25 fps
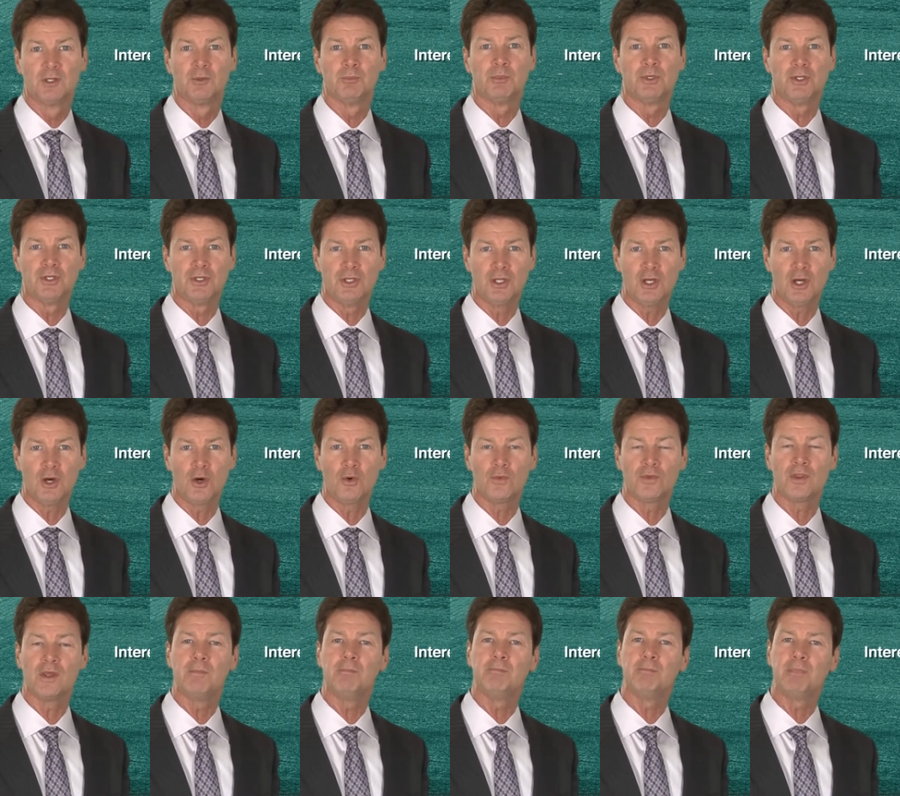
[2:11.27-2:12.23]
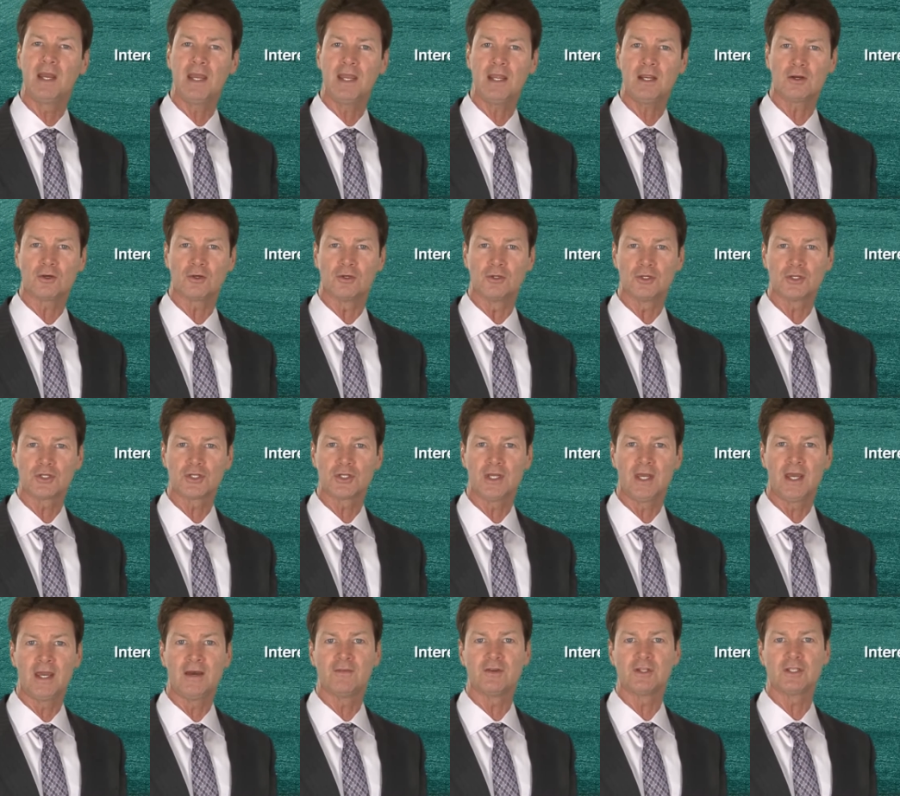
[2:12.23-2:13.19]
but know that bankers
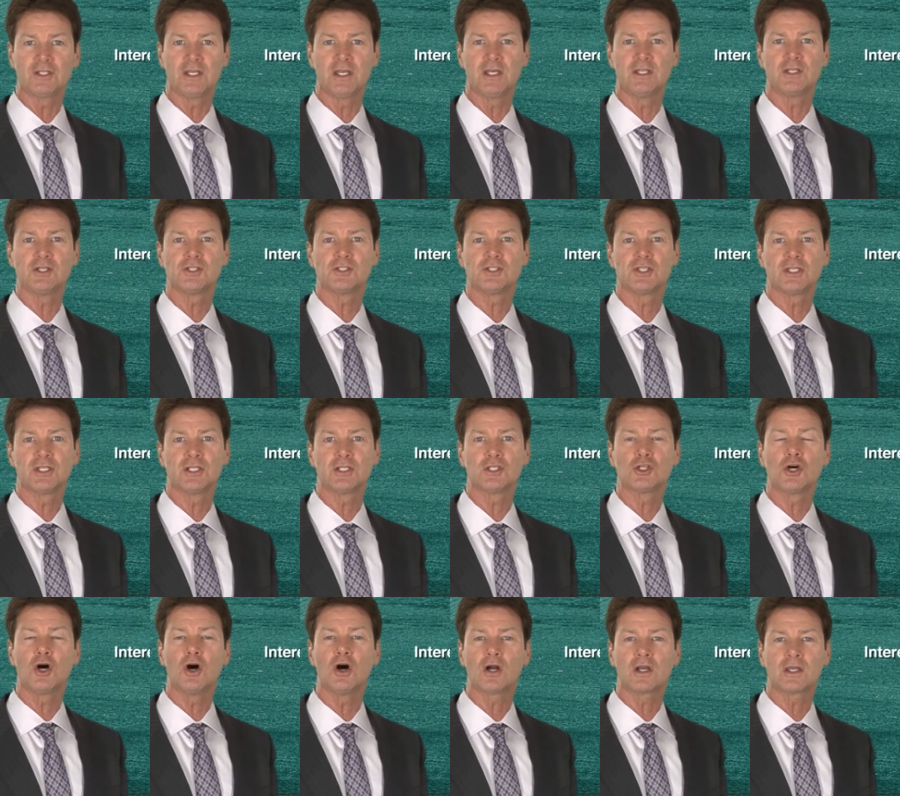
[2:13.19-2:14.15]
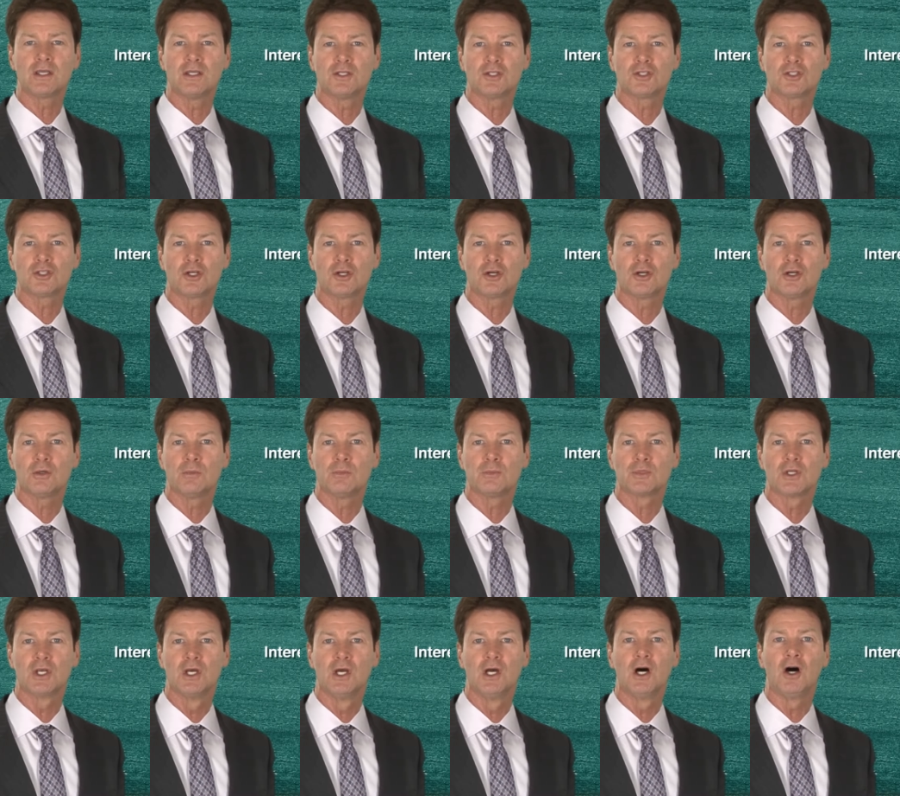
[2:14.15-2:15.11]
have a tendency to talk in
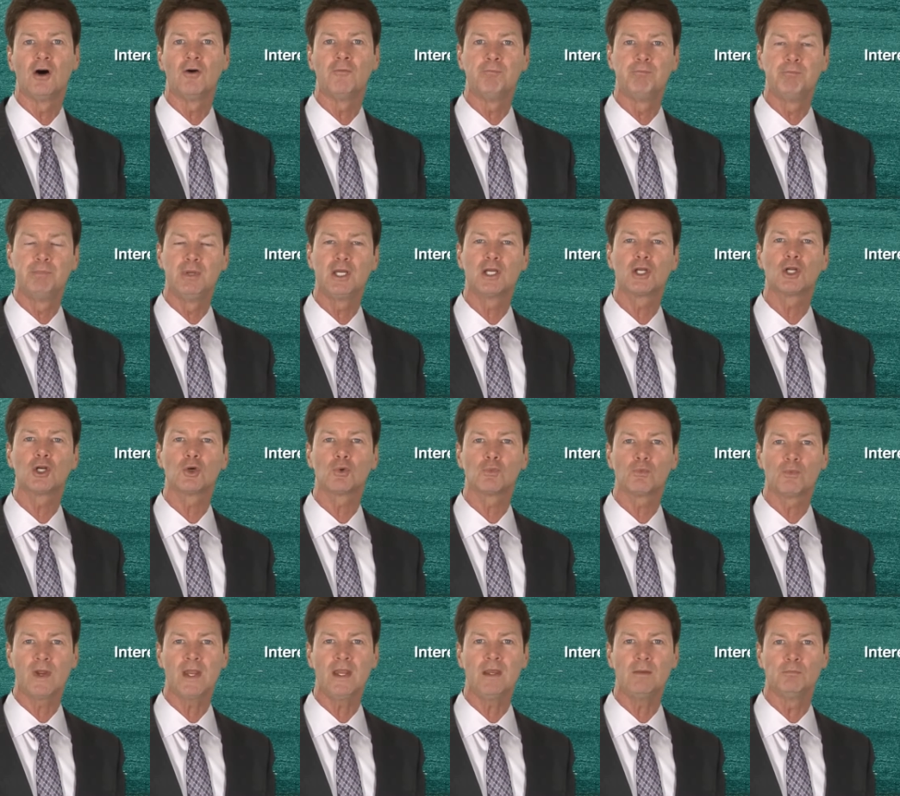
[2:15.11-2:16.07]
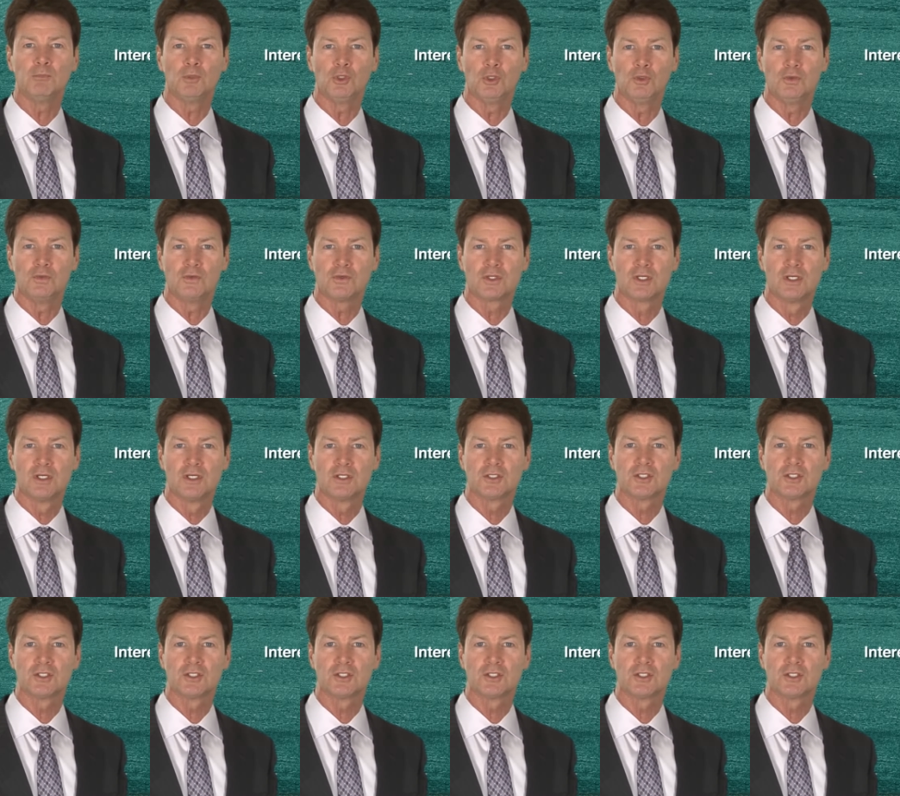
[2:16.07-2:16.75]
terms of bigger rate moves,